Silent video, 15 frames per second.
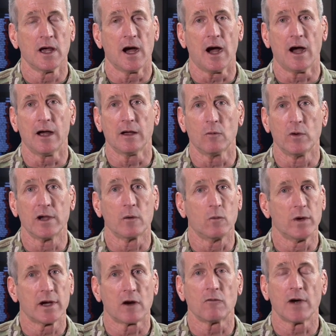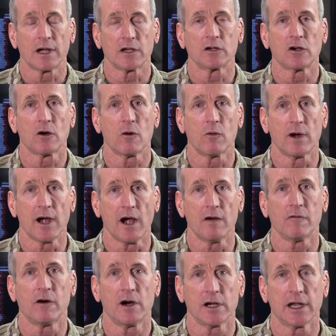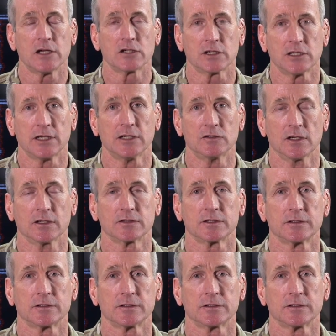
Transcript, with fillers: Uh, we, we are ready to go wherever our nation needs us.